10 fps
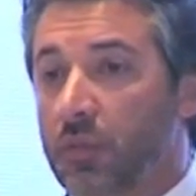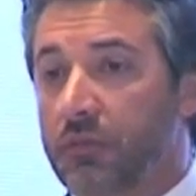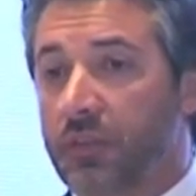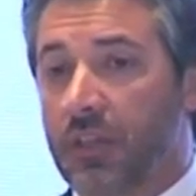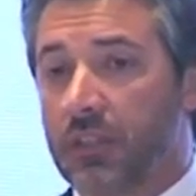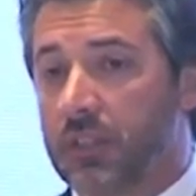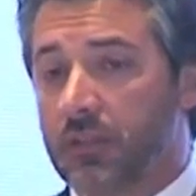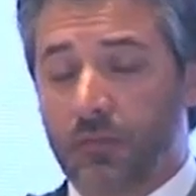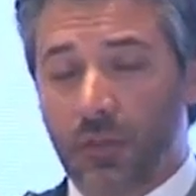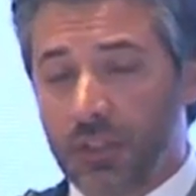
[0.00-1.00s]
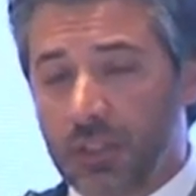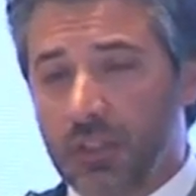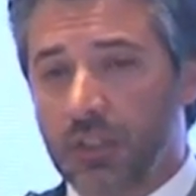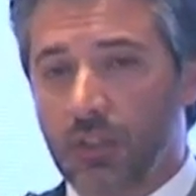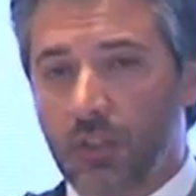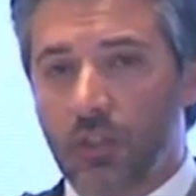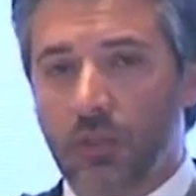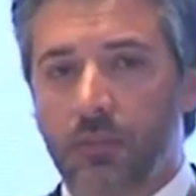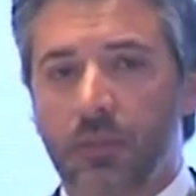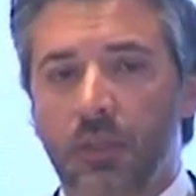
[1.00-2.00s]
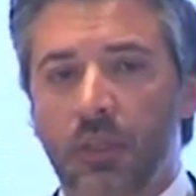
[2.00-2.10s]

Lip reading: we faced, for instance, in Europe